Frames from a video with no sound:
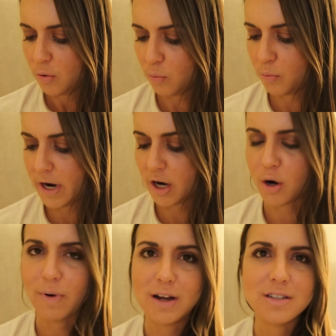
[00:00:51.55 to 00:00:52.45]

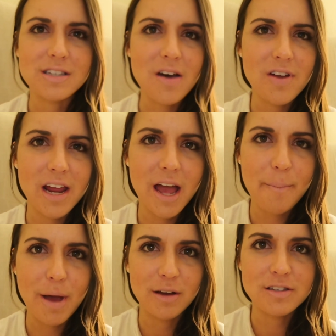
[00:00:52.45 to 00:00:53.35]
where? Around 7
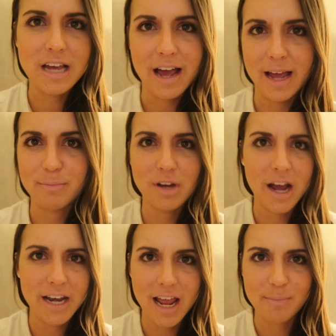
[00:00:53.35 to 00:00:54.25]
a.m. Mountain Time,
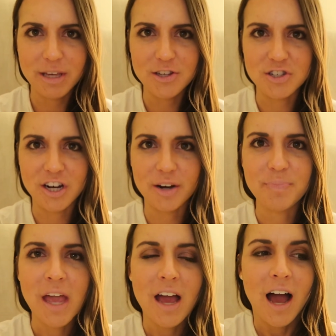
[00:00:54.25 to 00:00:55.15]
9 a.m. Eastern.
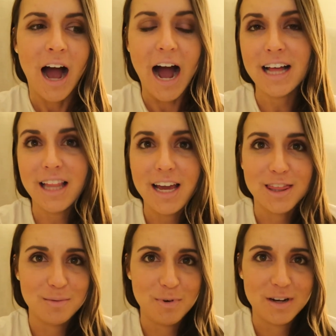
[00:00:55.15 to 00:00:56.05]
I
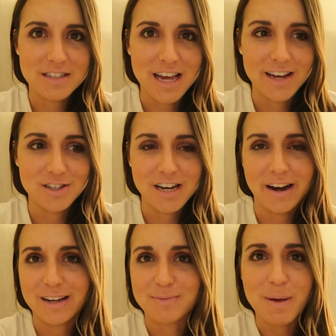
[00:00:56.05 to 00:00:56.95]
like the moon in
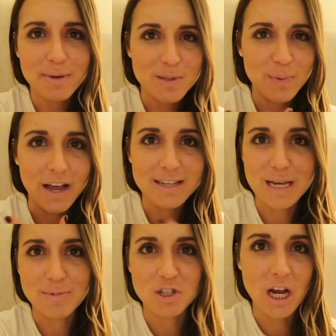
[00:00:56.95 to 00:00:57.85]
Sagittarius. Maybe it's because
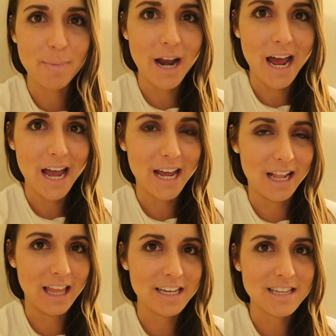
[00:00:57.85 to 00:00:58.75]
I'm a Gemini, I
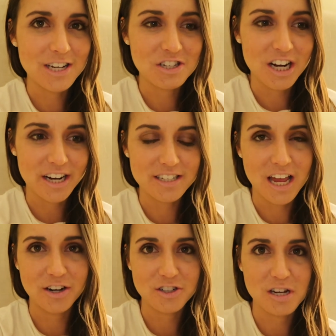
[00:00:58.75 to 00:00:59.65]
like Sagittarius
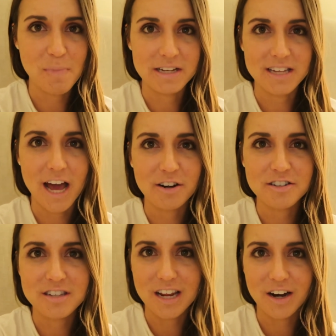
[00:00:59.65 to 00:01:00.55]
energy, my
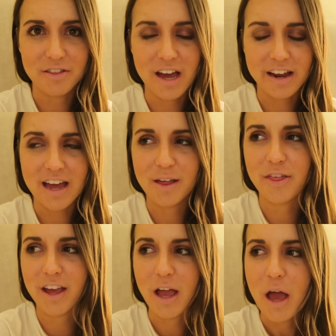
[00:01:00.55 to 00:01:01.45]
Saturn's there, that kind of
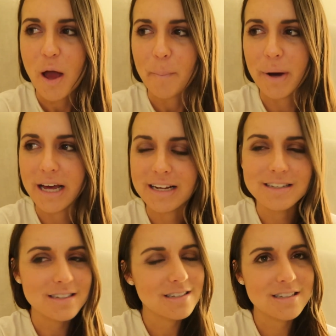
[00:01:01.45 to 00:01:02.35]
thing, but
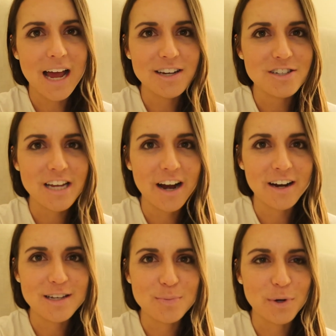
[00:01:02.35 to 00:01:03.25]

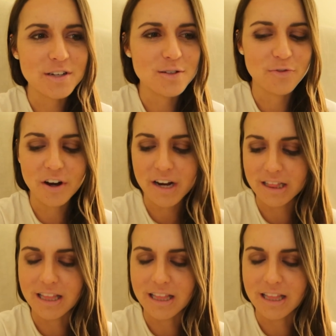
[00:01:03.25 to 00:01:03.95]
Sagittarius brings a very